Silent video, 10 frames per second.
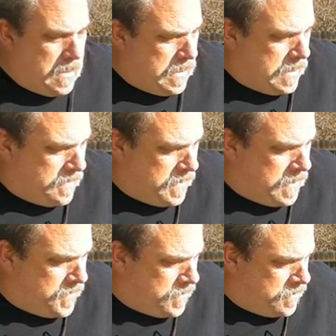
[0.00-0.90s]
And the
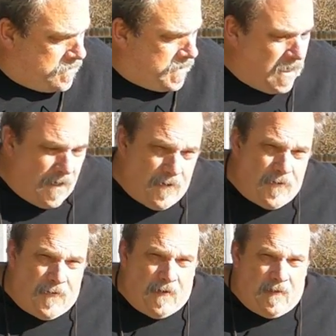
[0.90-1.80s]
other
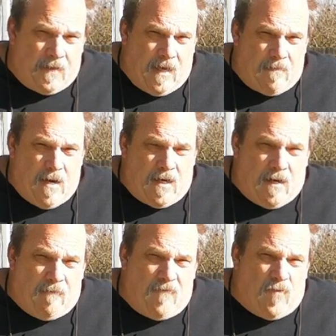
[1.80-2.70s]
thing that they make
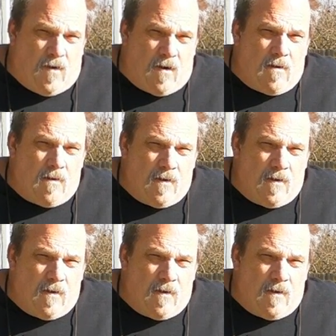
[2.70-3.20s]
up for